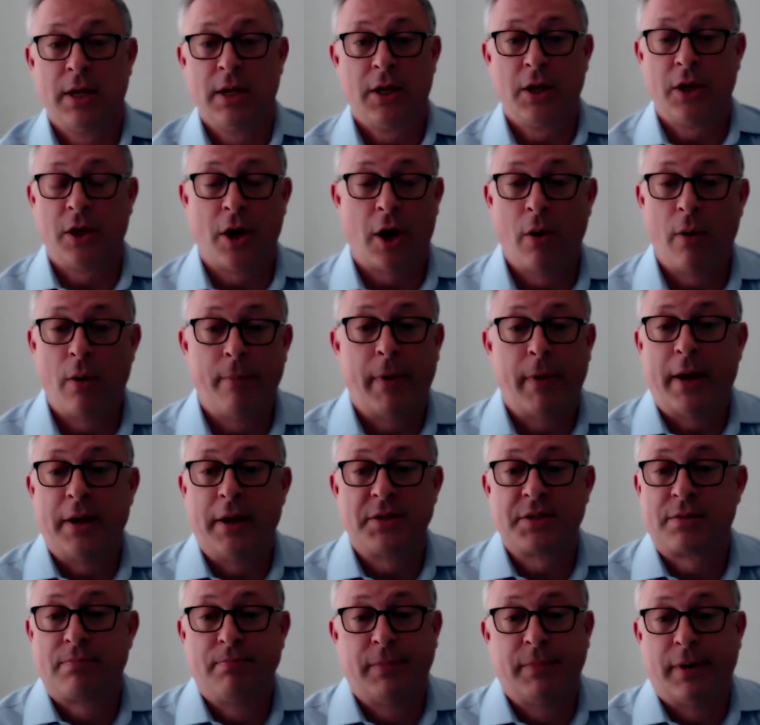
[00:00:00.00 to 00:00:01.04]
you know
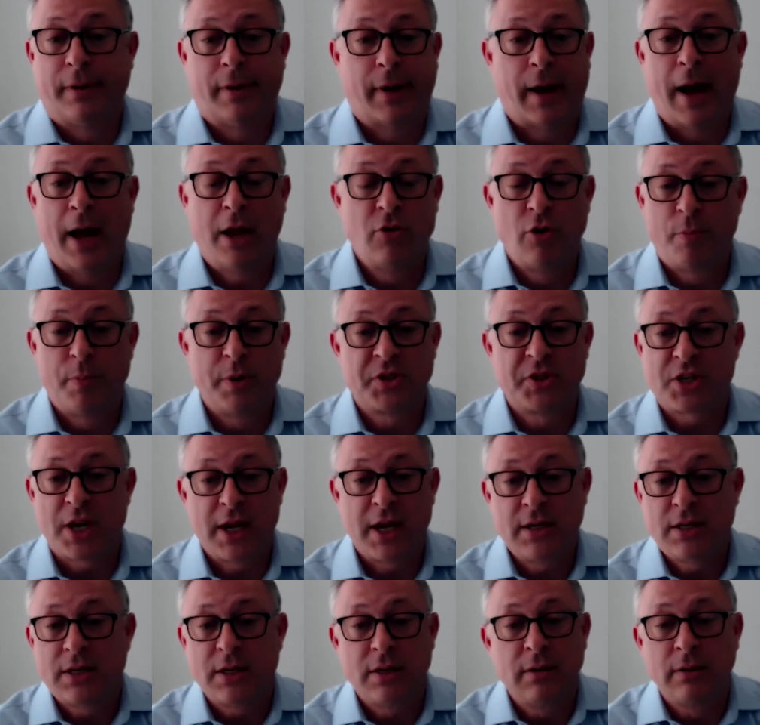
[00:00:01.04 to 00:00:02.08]
as
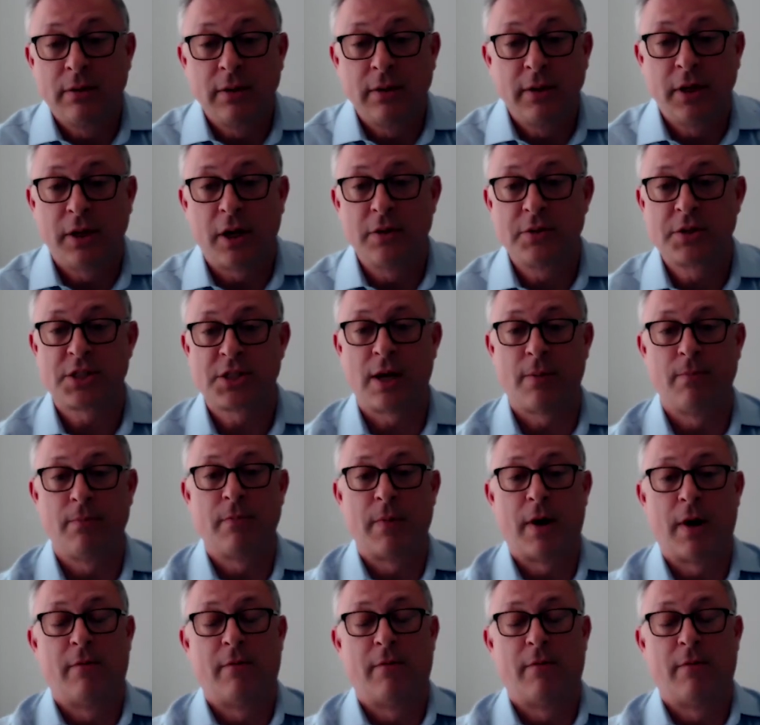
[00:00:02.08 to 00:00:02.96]
100% and you know some